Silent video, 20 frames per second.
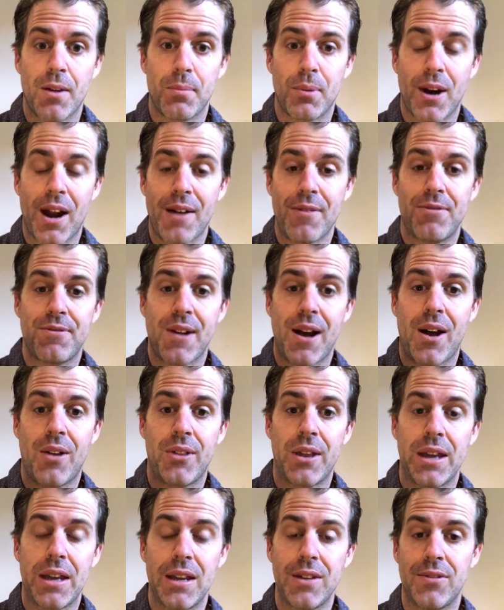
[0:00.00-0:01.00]
But I've
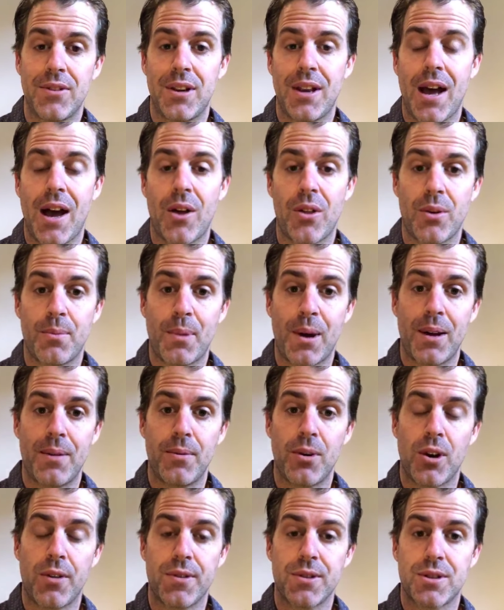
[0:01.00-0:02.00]
found that even now that my
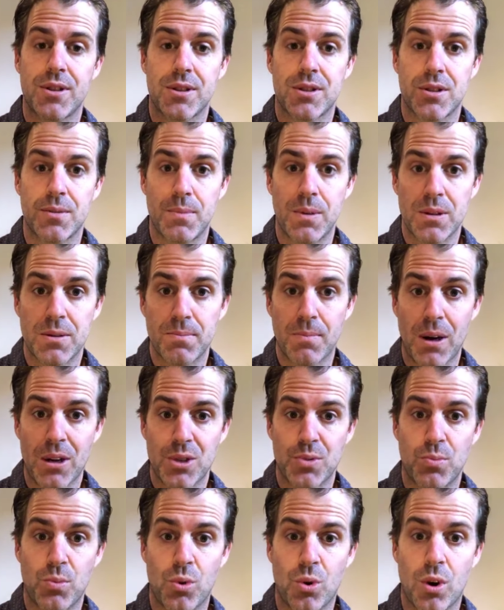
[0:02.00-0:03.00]
nervous system is
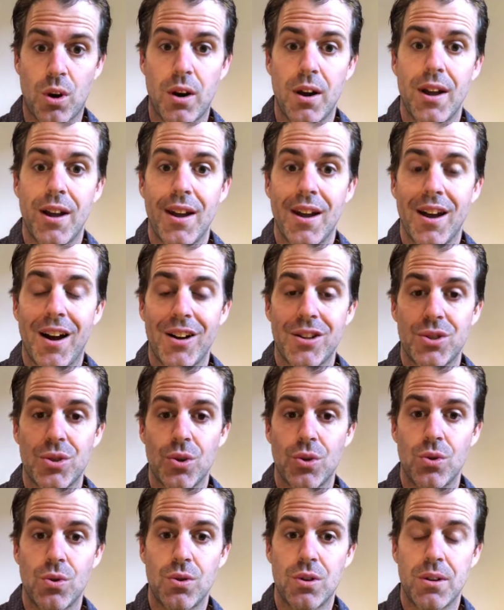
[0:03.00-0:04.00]
much more
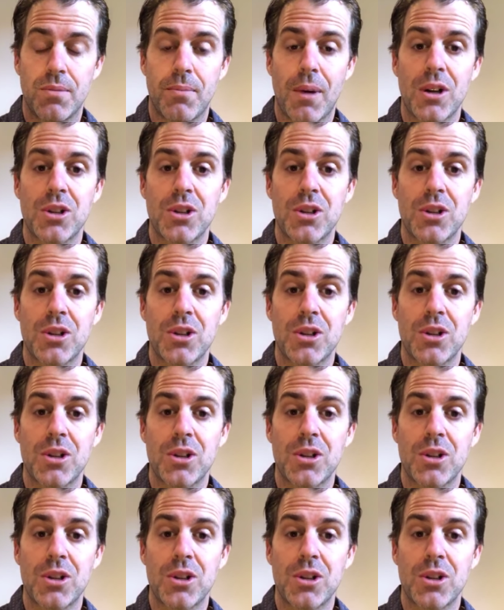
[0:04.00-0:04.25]
attuned and